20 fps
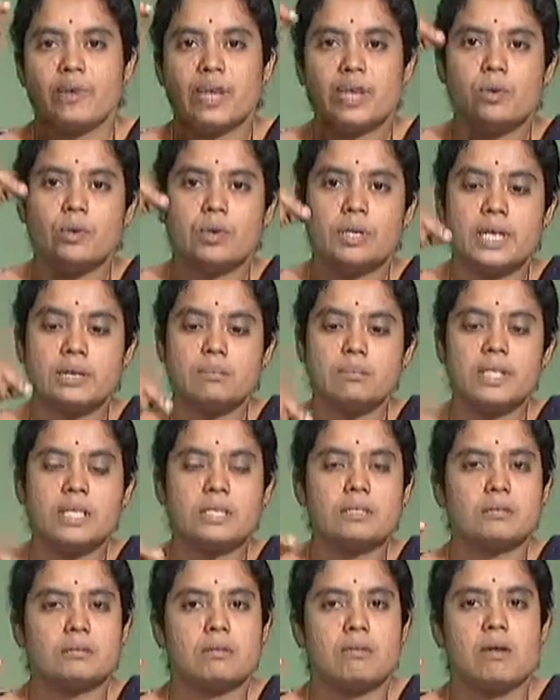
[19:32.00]
you dip
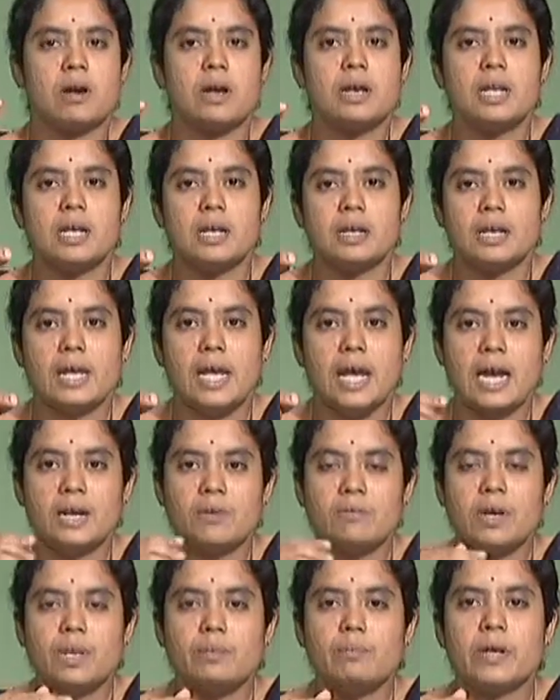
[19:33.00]
this rod
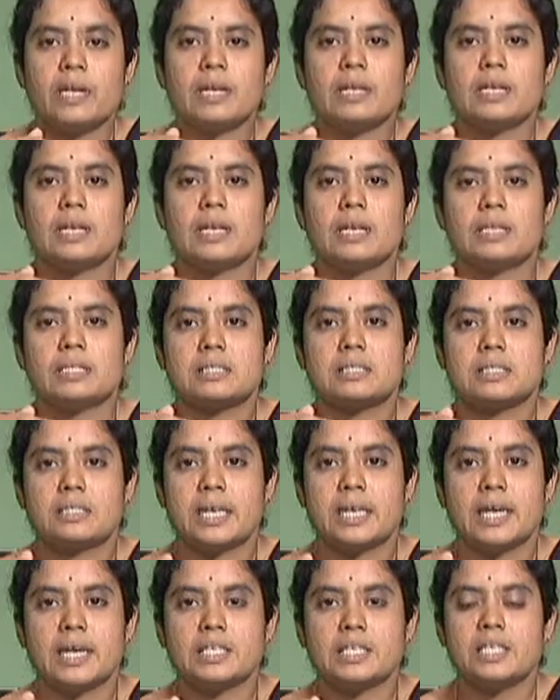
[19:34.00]
at one particular
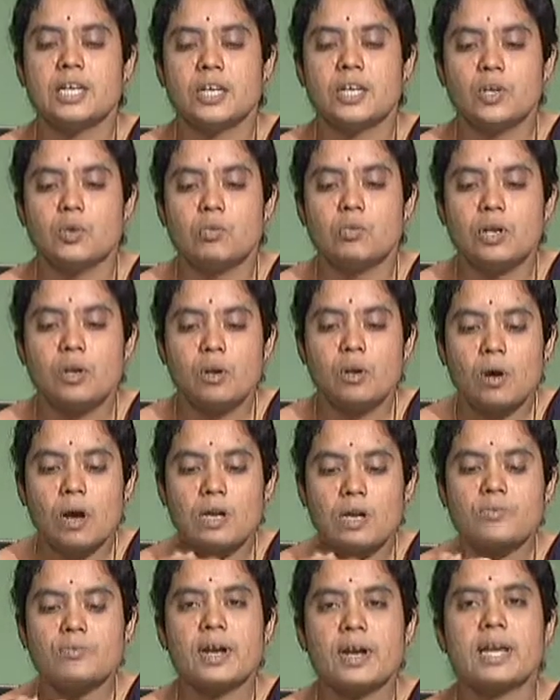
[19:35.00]
stage, you will
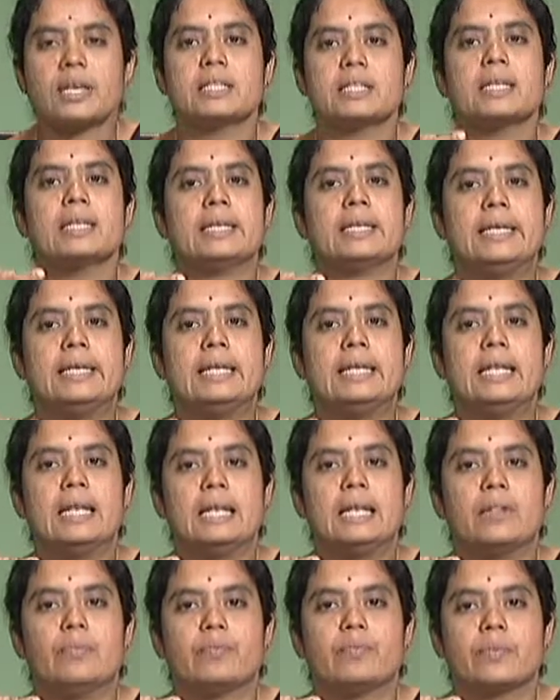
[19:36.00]
not find the needle.